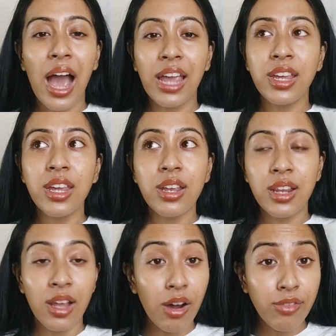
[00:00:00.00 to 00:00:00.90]
I
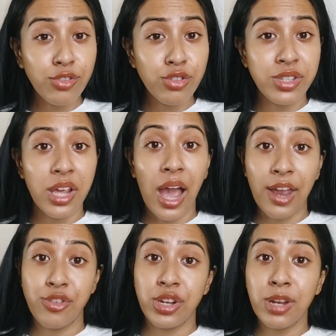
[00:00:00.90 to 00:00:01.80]
love to stay
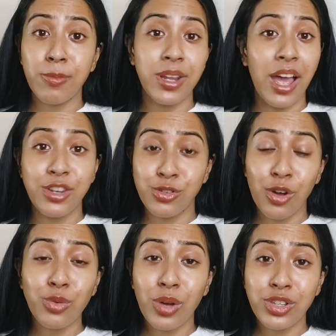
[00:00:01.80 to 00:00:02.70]
hydrated, but I do
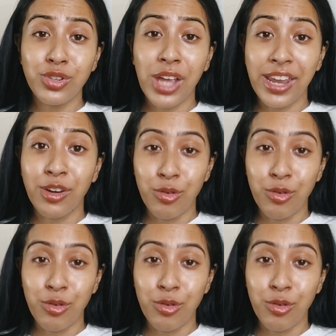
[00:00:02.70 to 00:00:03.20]
not want to get